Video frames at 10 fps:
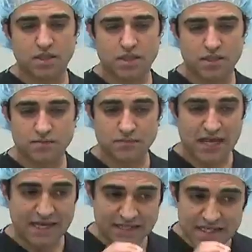
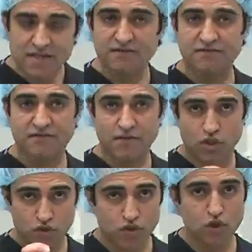And if
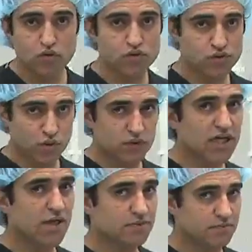those don't
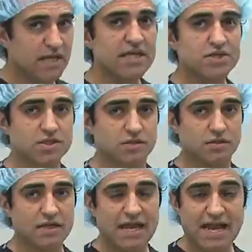help the patient,
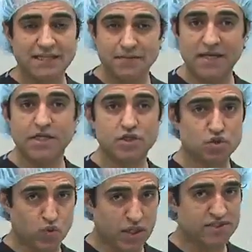and the pain is
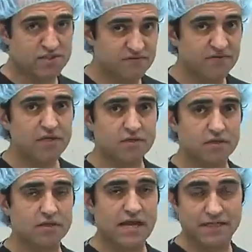quite
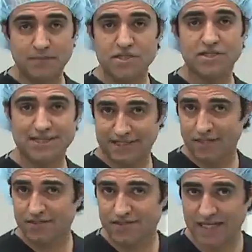severe, and the patient
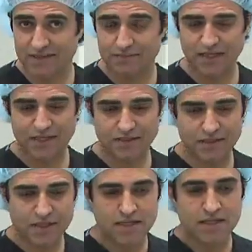cannot stand the pain,
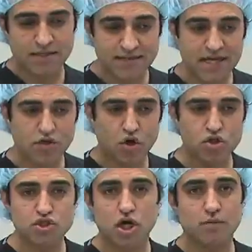then our
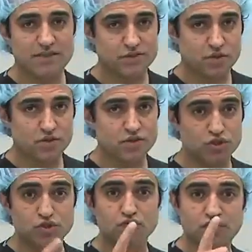job as surgeons
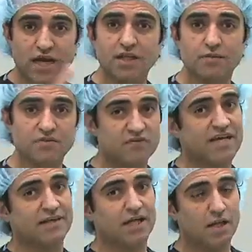is to tell them if we
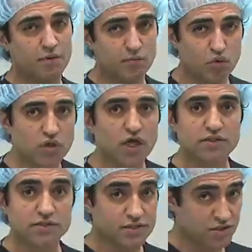can help them or not.
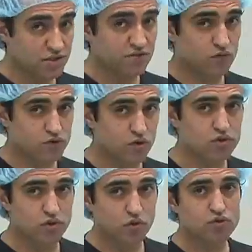The decision for
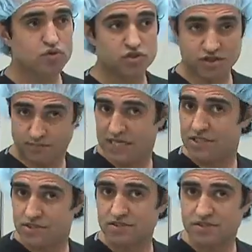surgery or no surgery is the
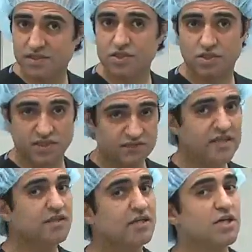patient's decision, if the
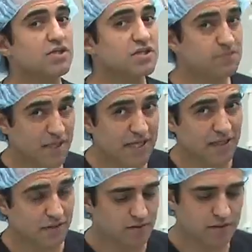indication is pain.